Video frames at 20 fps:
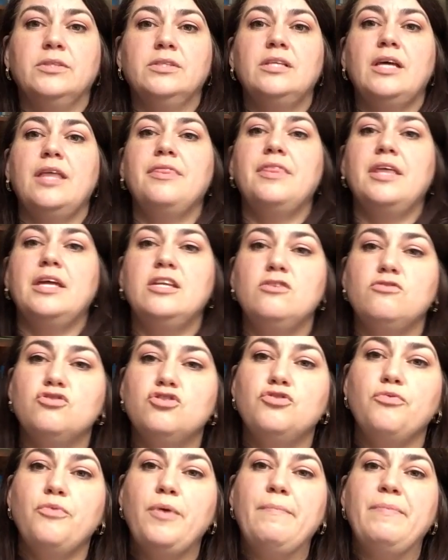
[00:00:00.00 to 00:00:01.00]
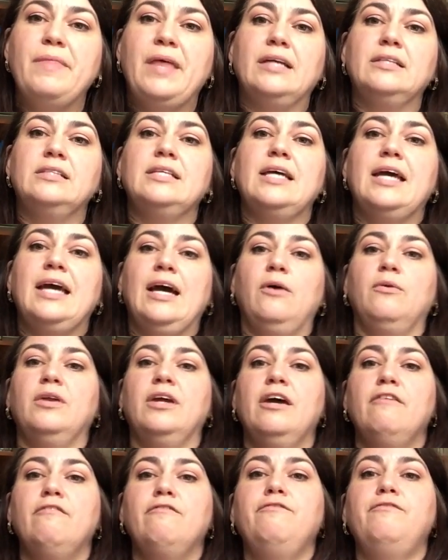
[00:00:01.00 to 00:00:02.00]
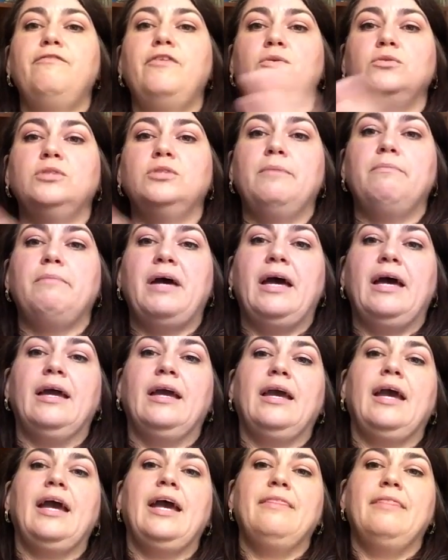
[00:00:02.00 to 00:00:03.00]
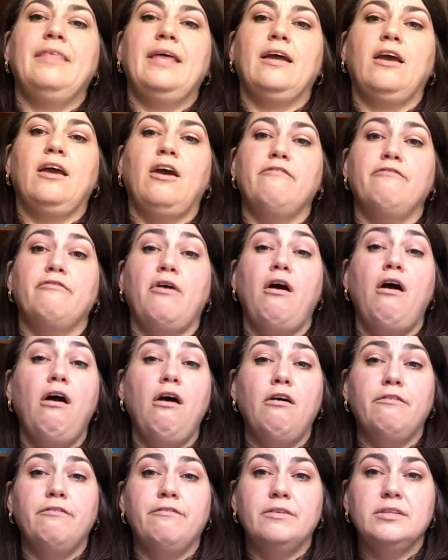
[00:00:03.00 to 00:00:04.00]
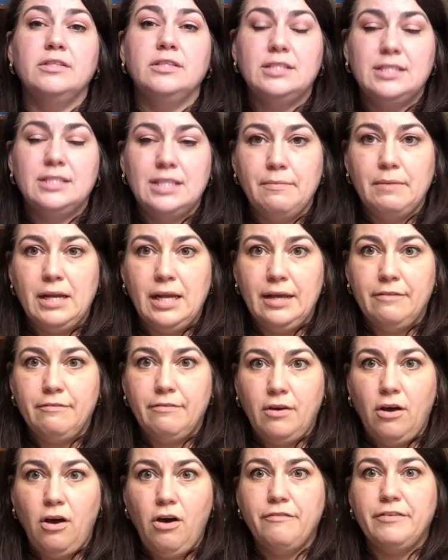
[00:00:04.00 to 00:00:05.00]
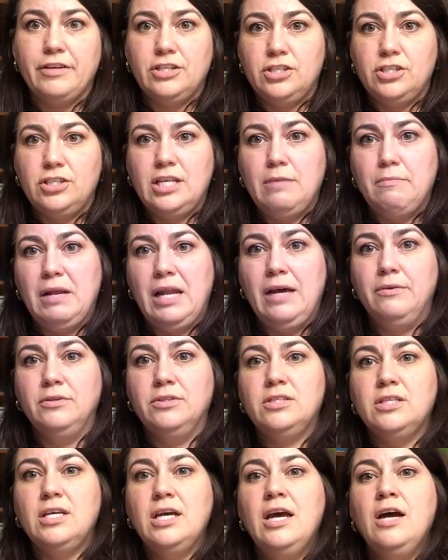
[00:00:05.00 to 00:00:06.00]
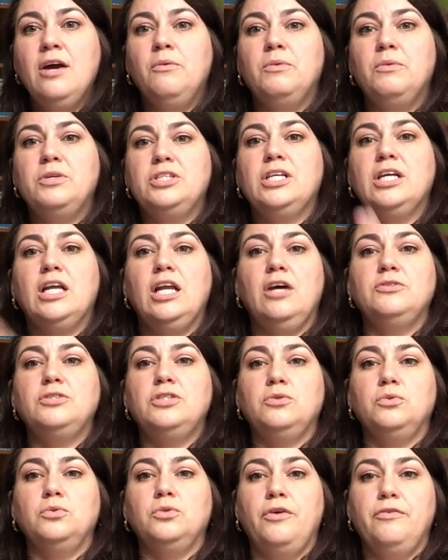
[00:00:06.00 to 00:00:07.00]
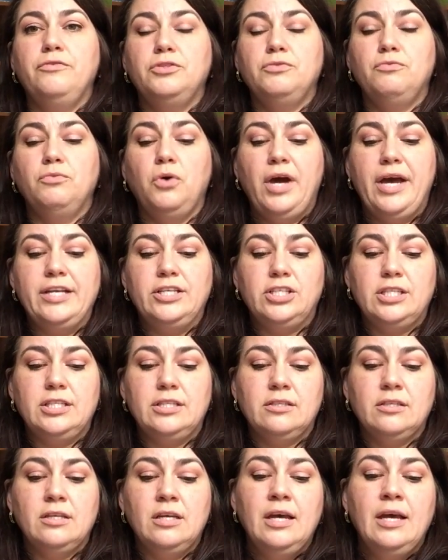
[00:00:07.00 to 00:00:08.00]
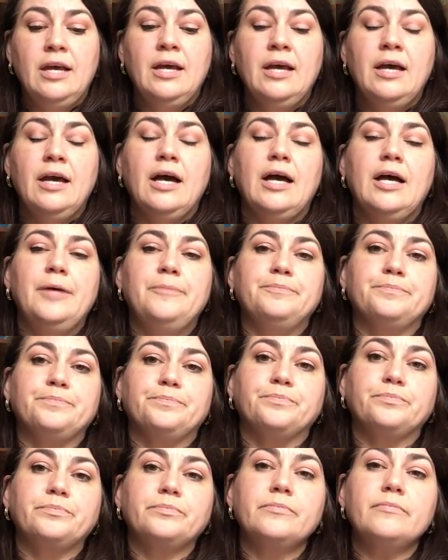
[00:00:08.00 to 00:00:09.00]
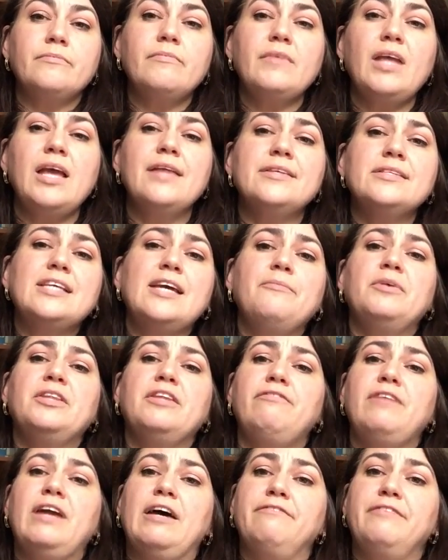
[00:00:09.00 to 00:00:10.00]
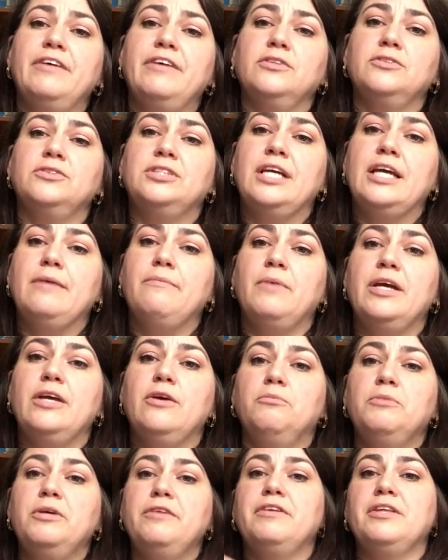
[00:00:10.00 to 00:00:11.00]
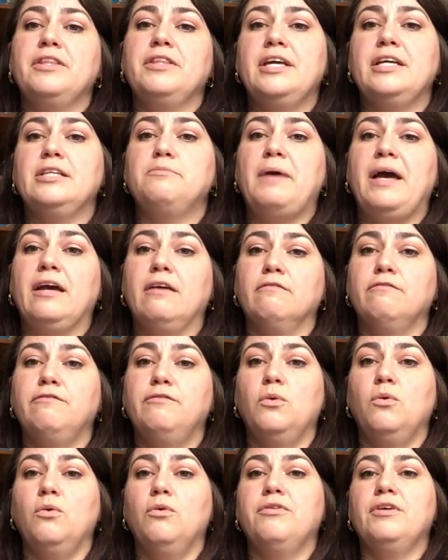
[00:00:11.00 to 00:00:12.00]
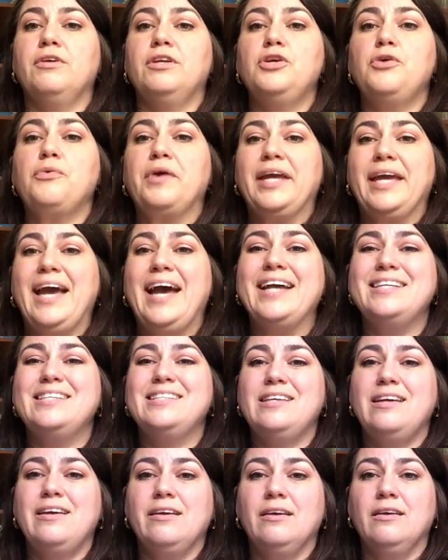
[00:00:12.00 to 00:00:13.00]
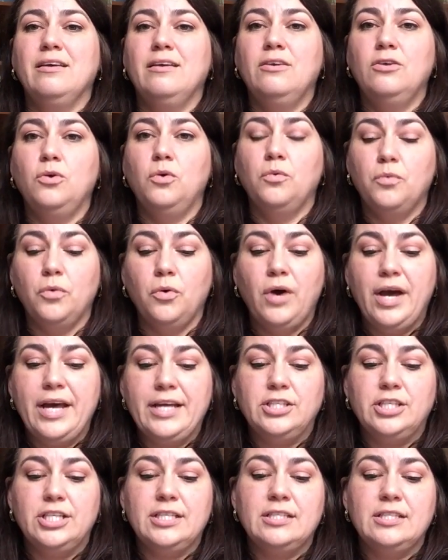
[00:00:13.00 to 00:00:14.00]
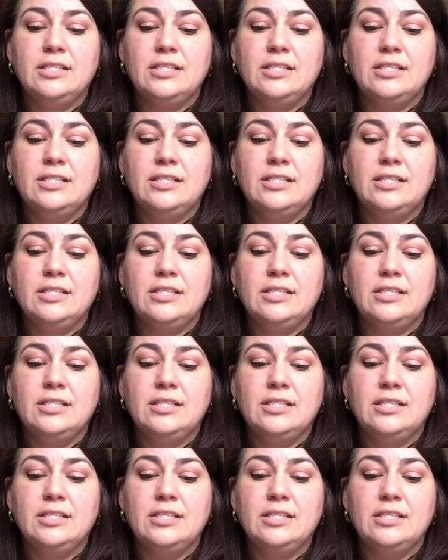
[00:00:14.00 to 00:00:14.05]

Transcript: and then you trim that down, fold it back, and then go for a half inch seam allowance, which encloses all those raw edges. And the same with a flat fell seam, where you're moving things back and forth and you're encasing your raw edges.